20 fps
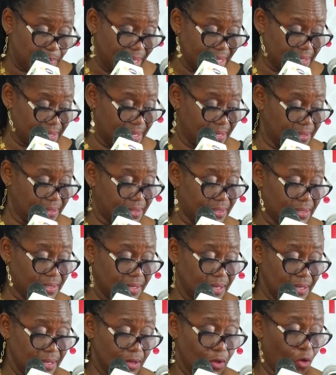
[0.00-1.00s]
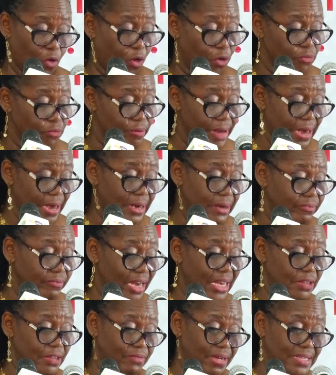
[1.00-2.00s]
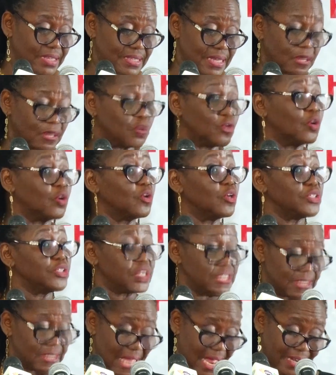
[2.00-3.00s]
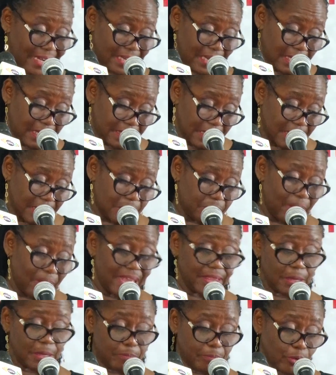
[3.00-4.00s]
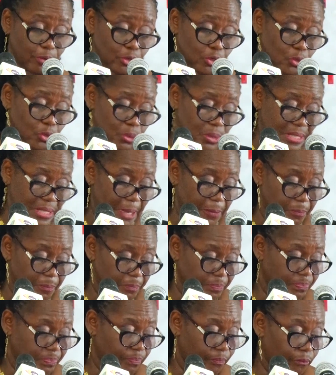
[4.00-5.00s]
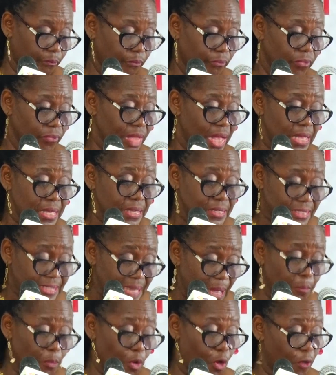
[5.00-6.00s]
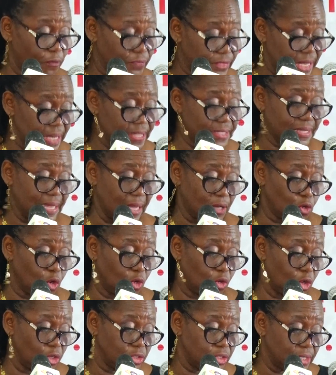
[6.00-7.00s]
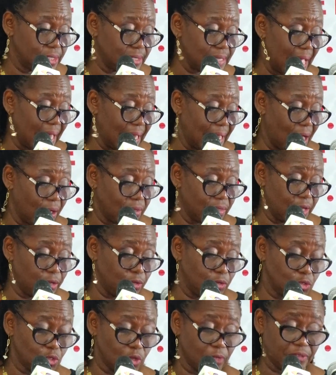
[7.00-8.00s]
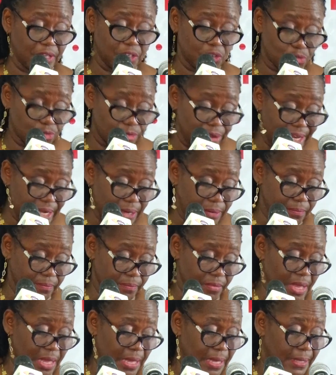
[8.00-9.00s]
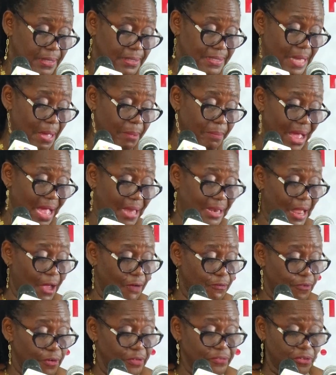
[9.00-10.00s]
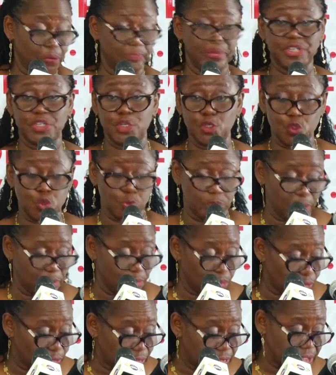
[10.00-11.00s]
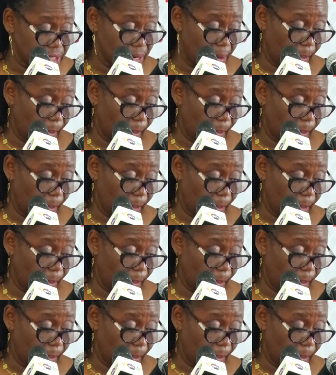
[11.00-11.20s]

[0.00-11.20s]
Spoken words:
patents on relevant technologies are needed by the producer. Some of these technologies allow the use of the screen, some allow for information to be moved,